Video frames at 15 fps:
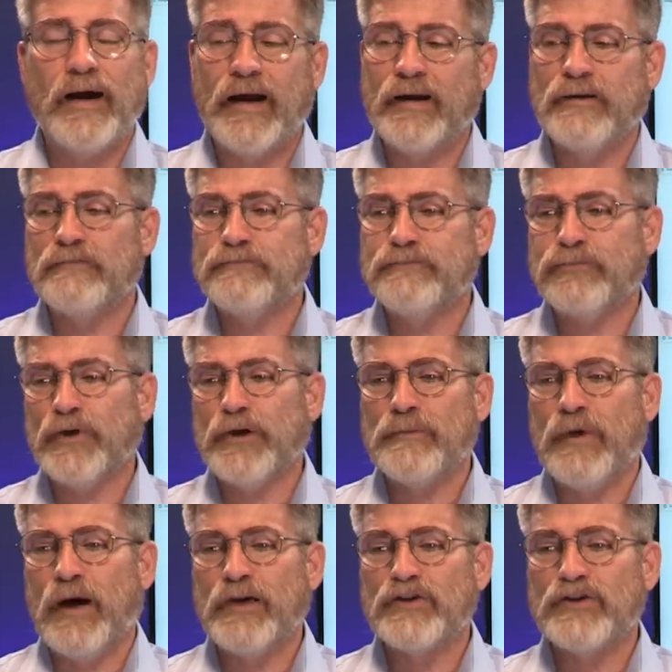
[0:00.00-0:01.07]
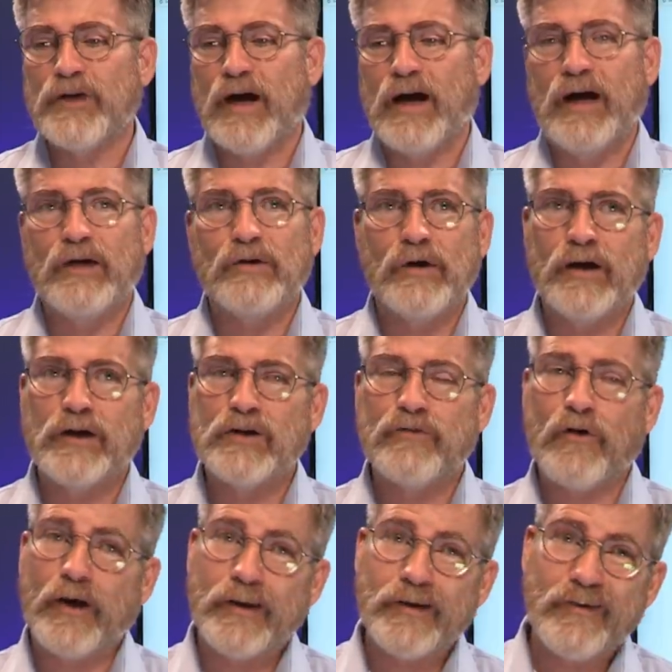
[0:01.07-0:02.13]
and pretty much,
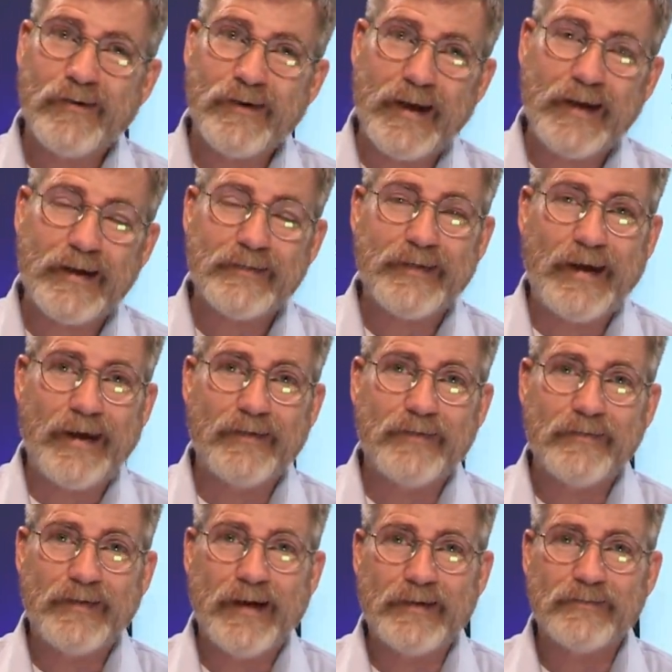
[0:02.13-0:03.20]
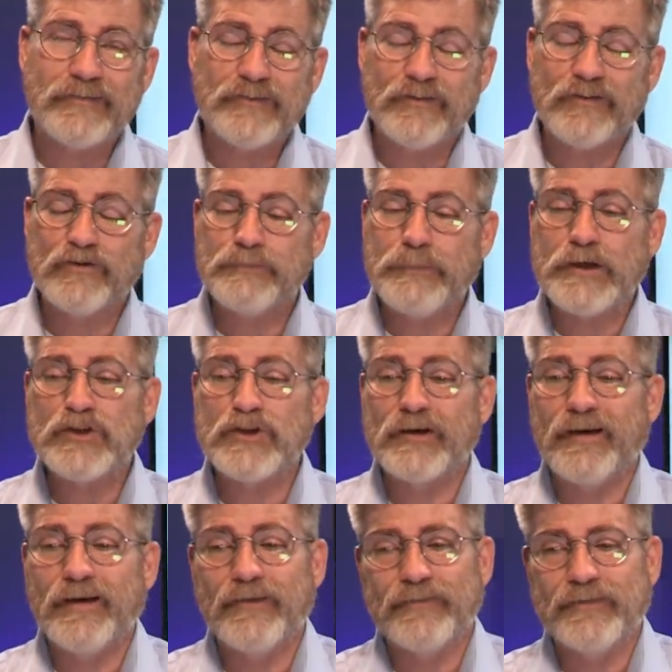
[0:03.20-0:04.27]
you've already created that
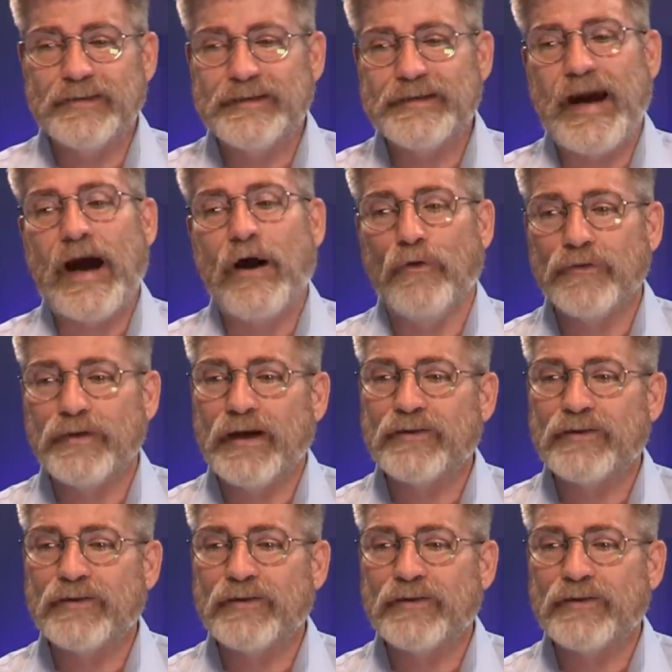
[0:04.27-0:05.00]
suspicion of doubt.